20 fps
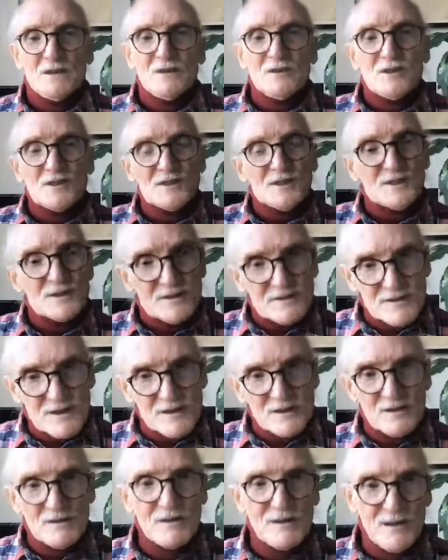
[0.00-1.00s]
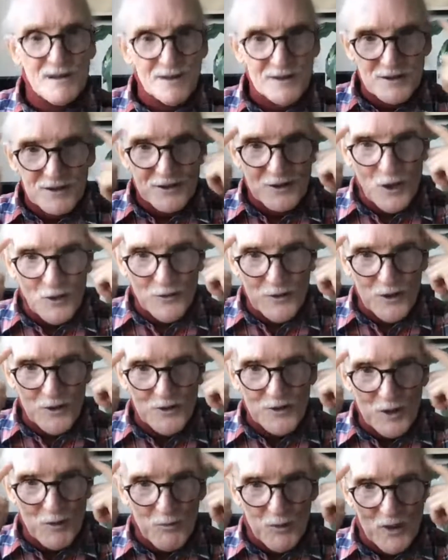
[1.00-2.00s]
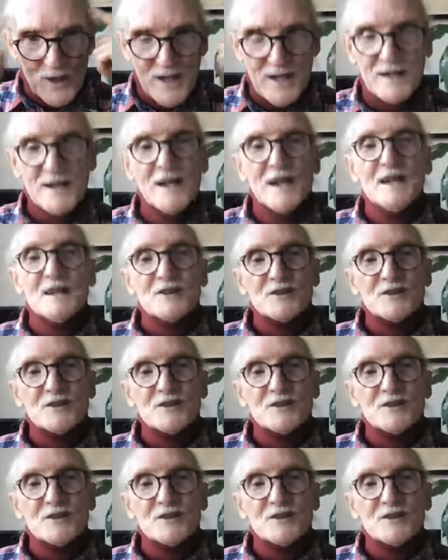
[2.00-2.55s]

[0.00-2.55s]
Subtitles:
Just, you know, don't use your brain.